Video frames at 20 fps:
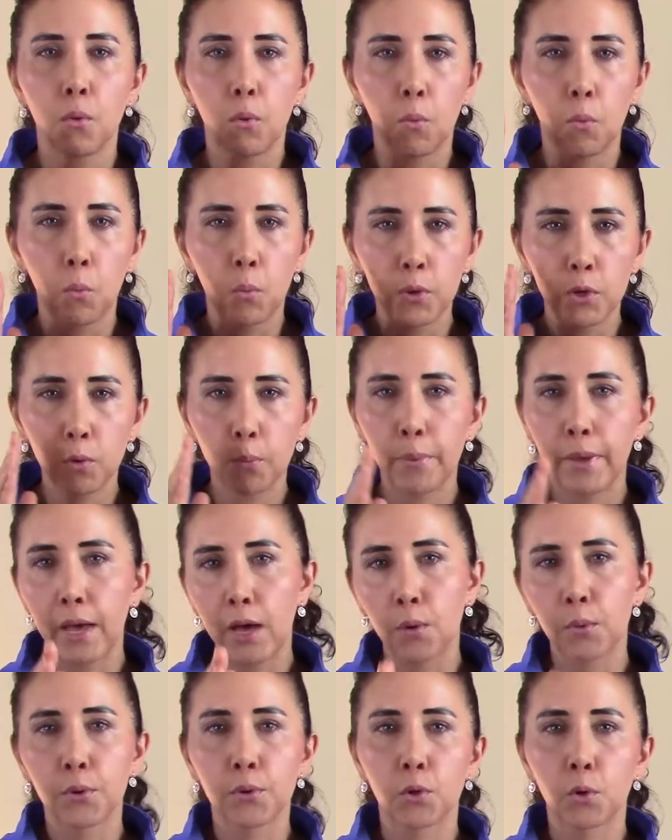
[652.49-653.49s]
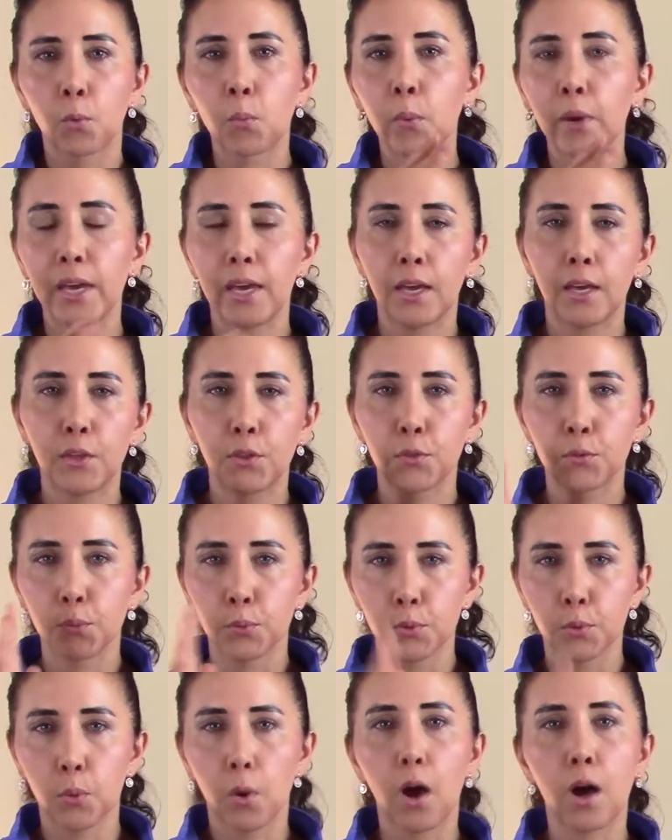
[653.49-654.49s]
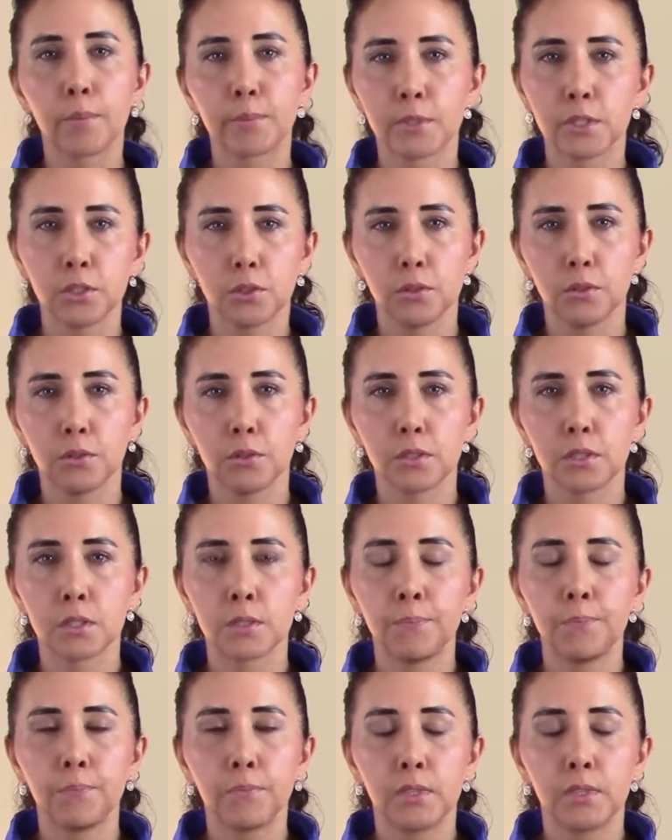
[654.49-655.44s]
willpower their way through obstacles.